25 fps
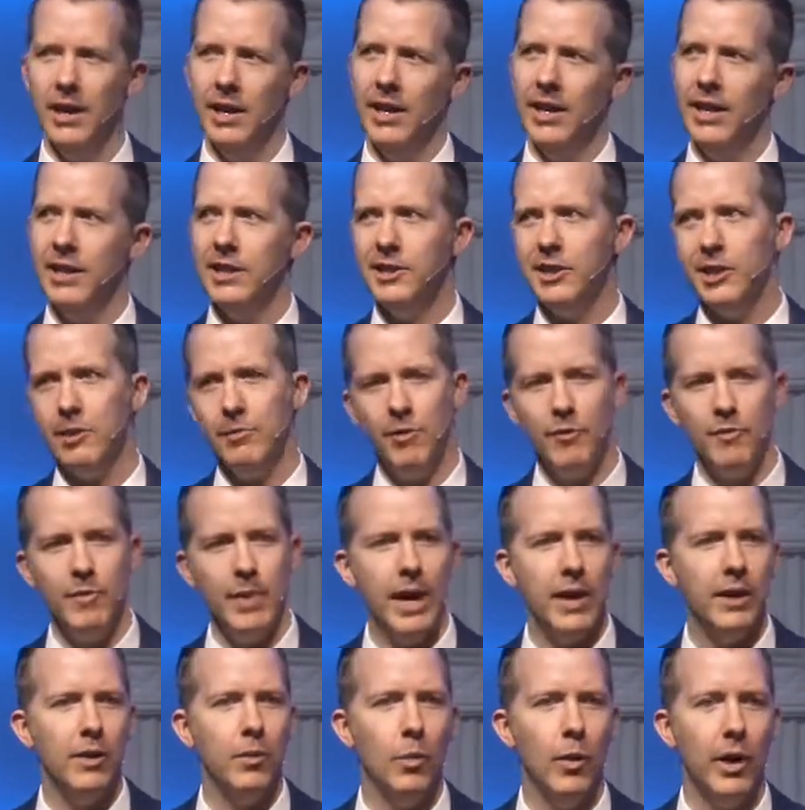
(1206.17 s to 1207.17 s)
and some of them
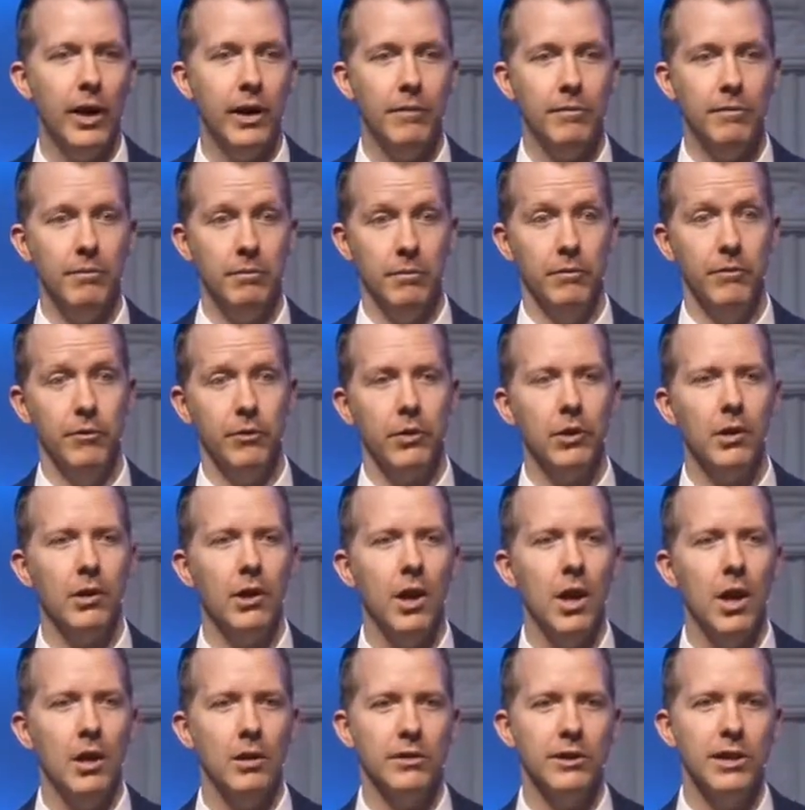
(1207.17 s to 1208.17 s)
had to wait for a
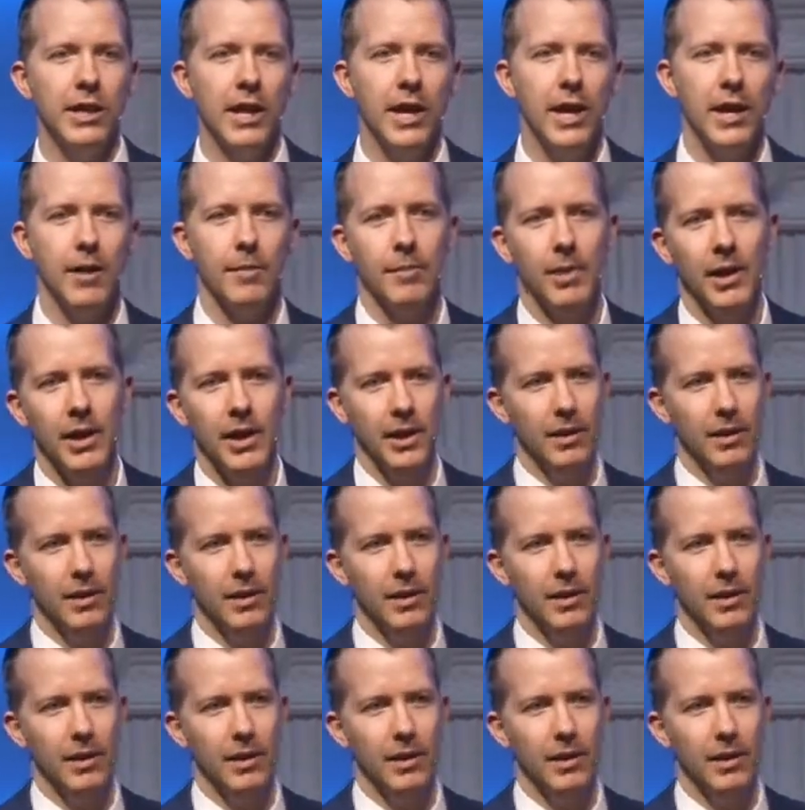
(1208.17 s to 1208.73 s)
long time.